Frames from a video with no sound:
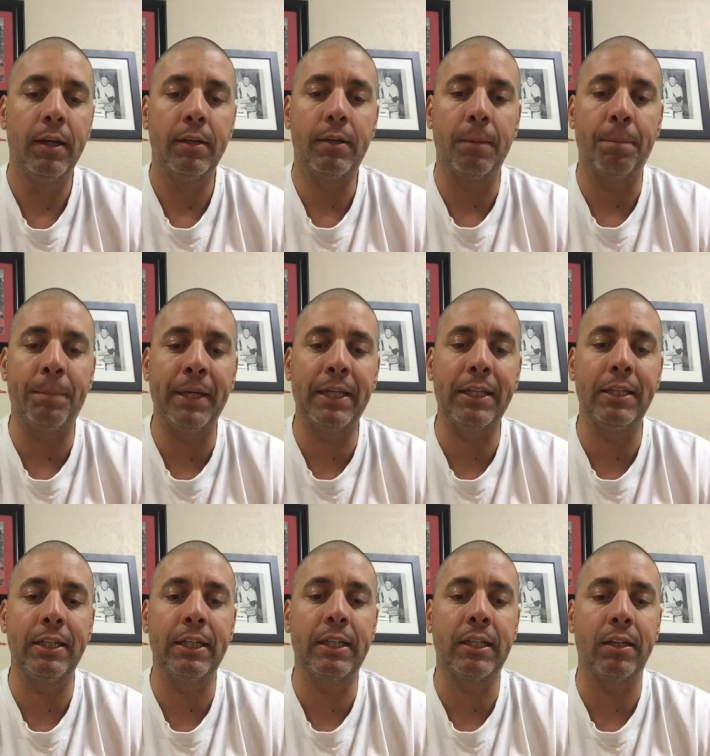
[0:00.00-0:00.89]
the big
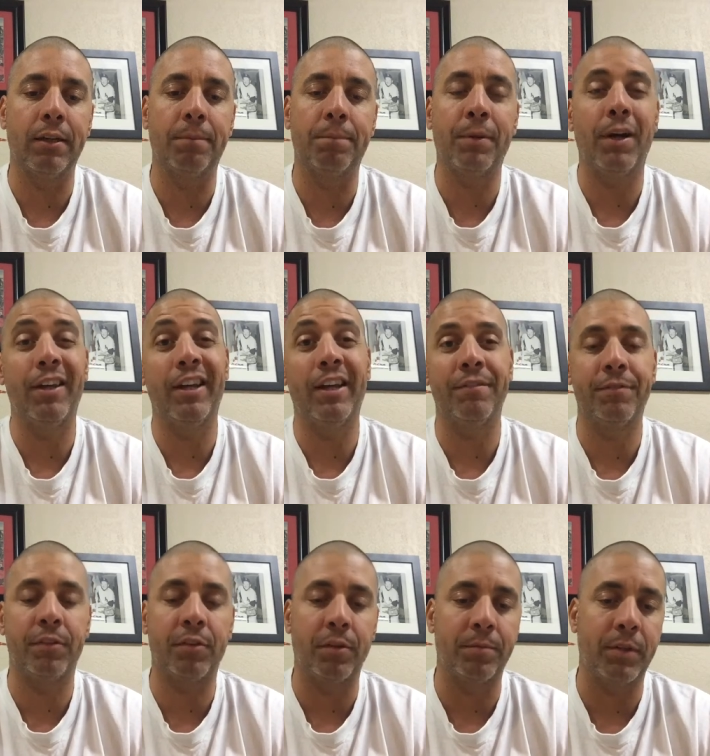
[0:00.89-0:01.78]
league club probably after,
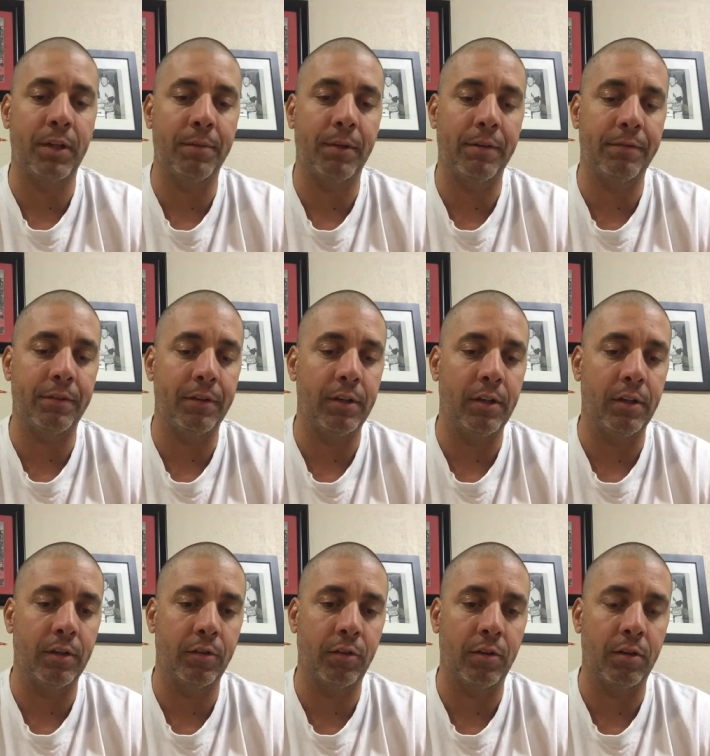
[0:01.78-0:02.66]
sometime after the
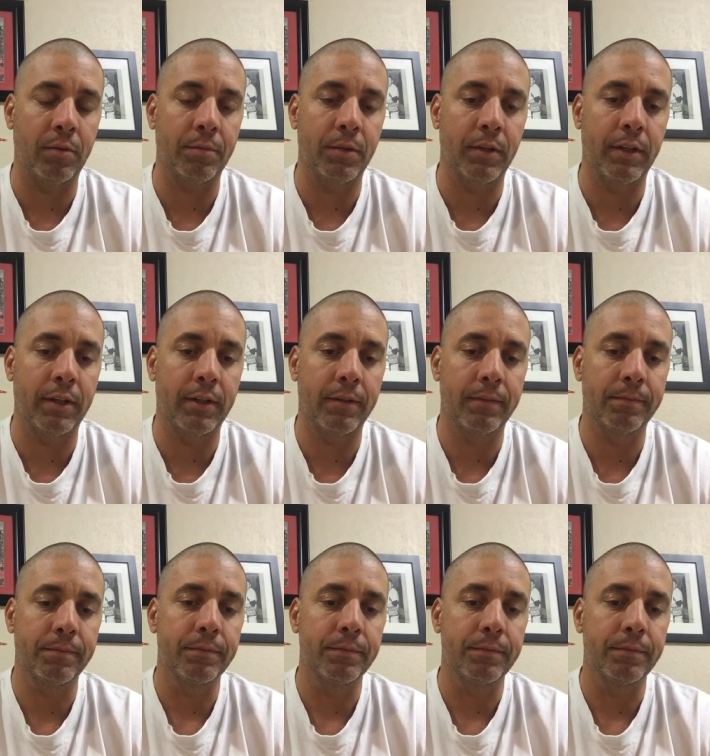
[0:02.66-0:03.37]
All-Star break.